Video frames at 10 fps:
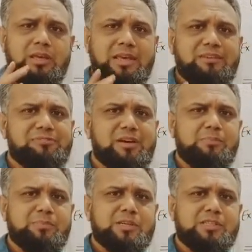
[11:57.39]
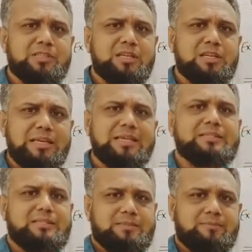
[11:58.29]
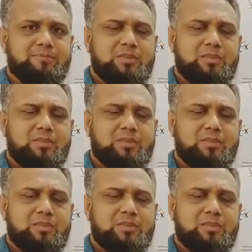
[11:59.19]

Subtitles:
if a person is